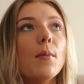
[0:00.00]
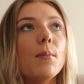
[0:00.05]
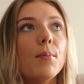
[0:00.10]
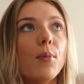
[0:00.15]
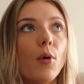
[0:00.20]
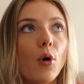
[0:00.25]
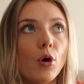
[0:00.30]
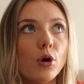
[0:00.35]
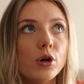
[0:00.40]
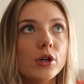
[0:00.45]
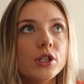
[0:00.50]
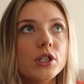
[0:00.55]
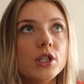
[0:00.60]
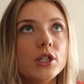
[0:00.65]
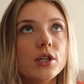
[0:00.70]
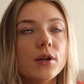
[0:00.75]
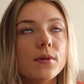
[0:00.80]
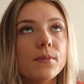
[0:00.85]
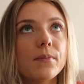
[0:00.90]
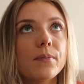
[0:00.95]

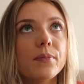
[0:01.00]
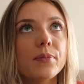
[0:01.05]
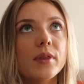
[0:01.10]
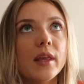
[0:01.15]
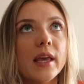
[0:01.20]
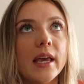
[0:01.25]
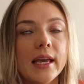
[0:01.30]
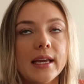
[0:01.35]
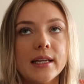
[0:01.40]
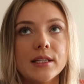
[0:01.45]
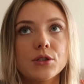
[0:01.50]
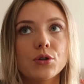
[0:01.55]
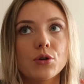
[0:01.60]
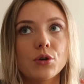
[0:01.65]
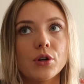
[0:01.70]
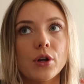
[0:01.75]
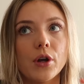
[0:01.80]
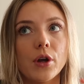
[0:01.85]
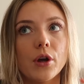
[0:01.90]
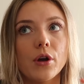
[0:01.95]
but he's
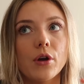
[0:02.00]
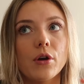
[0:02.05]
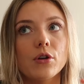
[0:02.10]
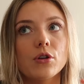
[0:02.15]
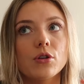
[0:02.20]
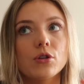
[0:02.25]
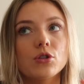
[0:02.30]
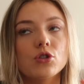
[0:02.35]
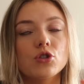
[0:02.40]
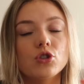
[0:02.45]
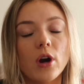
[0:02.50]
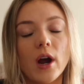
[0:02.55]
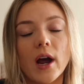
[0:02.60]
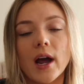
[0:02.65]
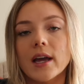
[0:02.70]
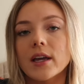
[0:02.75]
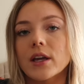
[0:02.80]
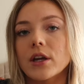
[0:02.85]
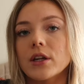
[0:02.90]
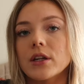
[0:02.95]
gonna
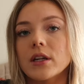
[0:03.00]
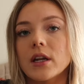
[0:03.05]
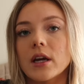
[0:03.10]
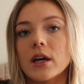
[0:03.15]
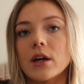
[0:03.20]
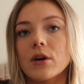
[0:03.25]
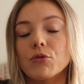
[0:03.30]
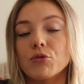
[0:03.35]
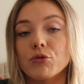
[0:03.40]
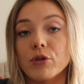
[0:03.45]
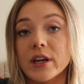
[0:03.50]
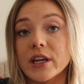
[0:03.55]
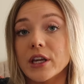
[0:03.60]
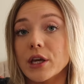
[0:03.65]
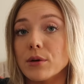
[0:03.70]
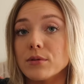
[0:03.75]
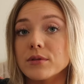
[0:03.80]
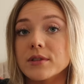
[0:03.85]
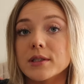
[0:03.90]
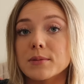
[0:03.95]
try and
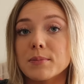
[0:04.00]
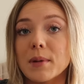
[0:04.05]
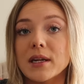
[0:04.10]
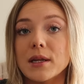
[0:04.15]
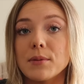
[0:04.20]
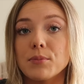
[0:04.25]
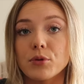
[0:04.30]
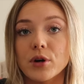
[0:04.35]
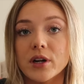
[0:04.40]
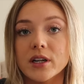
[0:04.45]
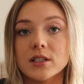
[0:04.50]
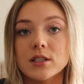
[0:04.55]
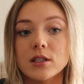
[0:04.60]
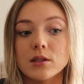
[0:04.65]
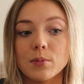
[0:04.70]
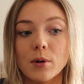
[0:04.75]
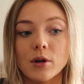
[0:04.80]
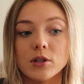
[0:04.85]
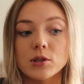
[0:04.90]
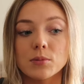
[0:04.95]
reuse as many bricks as
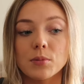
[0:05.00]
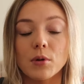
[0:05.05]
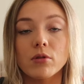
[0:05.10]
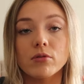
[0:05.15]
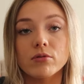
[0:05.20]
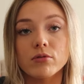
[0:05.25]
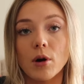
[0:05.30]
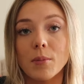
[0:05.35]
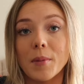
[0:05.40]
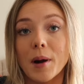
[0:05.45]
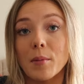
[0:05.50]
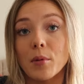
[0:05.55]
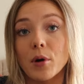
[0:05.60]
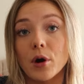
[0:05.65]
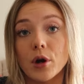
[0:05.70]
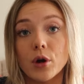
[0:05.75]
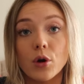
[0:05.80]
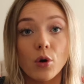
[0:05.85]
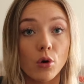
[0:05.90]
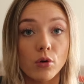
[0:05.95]
possible from
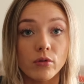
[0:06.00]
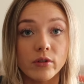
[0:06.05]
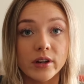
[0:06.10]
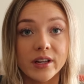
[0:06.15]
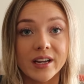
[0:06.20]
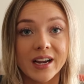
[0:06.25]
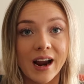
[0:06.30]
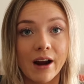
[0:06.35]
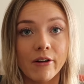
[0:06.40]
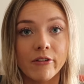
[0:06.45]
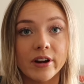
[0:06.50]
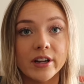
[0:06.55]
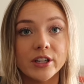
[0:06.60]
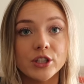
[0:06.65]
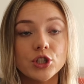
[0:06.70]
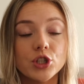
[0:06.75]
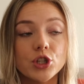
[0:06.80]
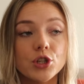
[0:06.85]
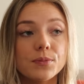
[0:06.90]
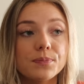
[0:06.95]
our current
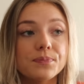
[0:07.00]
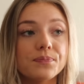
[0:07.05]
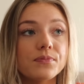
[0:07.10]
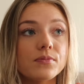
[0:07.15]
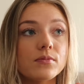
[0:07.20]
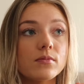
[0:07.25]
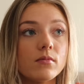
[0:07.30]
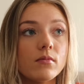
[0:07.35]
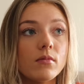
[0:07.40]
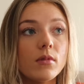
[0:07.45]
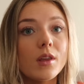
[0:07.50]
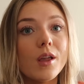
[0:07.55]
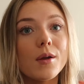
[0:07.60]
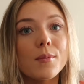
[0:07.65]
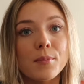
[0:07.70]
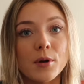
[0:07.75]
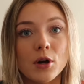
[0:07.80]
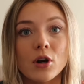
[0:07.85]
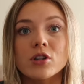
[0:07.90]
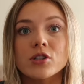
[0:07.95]
garage,
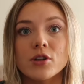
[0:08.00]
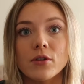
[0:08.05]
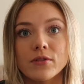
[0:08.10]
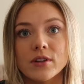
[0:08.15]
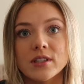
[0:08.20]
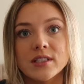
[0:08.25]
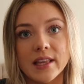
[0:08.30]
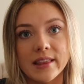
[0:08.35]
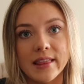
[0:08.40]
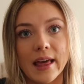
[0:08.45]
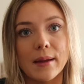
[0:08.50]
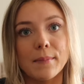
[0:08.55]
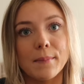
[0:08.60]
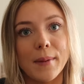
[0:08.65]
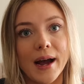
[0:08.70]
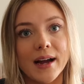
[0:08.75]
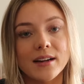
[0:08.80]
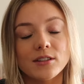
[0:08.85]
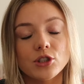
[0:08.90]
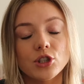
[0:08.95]
because obviously they
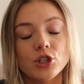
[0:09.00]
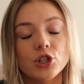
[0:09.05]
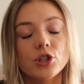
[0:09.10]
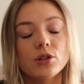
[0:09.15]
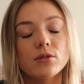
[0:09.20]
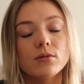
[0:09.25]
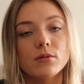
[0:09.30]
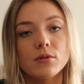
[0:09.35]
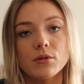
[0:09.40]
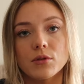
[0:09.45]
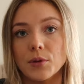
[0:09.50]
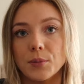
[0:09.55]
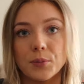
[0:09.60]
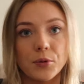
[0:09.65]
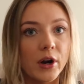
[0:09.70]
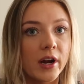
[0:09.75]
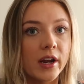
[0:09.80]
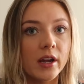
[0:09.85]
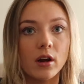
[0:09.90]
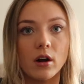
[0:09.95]
match the
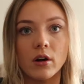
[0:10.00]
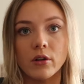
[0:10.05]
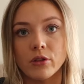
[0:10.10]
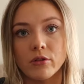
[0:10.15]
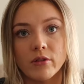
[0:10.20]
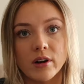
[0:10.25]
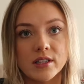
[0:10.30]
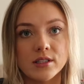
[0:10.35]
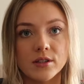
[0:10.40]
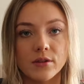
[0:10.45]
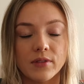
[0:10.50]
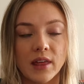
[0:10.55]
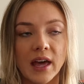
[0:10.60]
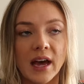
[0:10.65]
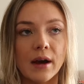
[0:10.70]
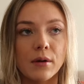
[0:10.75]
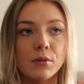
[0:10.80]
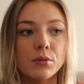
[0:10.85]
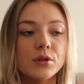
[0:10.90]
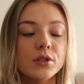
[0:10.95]
brick on the rest of the
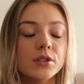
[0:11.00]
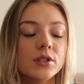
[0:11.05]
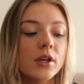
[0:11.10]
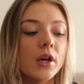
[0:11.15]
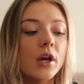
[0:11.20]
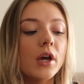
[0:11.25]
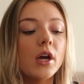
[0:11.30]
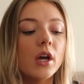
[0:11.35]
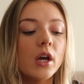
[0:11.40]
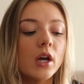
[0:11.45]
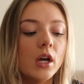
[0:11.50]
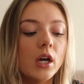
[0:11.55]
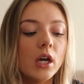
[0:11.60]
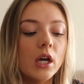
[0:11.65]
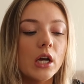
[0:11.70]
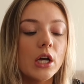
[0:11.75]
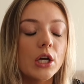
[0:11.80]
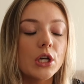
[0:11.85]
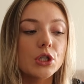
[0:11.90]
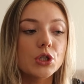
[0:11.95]
house.
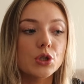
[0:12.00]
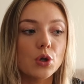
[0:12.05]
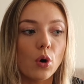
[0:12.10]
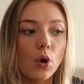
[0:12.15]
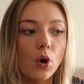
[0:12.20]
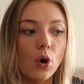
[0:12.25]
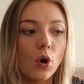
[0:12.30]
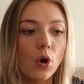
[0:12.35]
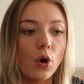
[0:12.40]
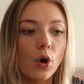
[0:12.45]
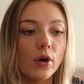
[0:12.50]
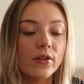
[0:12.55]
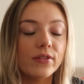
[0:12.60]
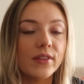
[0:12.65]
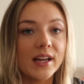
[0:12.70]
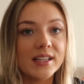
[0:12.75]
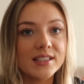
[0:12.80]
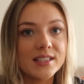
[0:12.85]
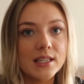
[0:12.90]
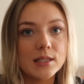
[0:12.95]
So
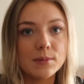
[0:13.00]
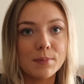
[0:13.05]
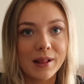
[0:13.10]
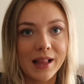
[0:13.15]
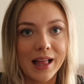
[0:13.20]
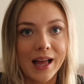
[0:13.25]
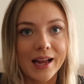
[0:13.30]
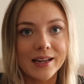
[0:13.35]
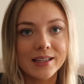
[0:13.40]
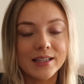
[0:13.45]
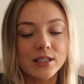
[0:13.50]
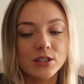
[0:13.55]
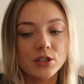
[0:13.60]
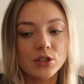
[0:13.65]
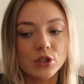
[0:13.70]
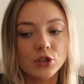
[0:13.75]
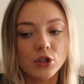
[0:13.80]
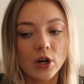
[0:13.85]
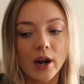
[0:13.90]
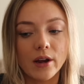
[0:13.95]
that's his plan, is
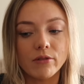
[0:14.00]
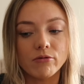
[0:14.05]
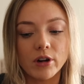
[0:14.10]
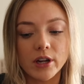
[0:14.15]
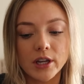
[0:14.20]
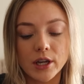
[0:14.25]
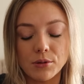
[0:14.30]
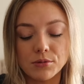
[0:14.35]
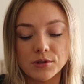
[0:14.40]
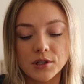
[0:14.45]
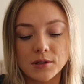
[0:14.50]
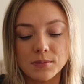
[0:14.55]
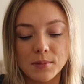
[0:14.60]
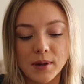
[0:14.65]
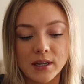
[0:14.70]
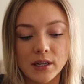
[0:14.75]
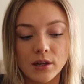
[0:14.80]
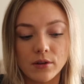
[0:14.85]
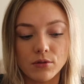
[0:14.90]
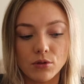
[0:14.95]
to try and reuse as
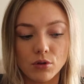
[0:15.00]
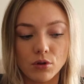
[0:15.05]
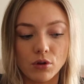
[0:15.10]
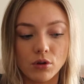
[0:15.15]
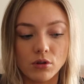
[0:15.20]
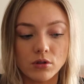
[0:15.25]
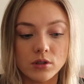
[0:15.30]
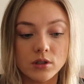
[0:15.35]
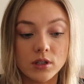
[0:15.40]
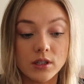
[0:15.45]
many of those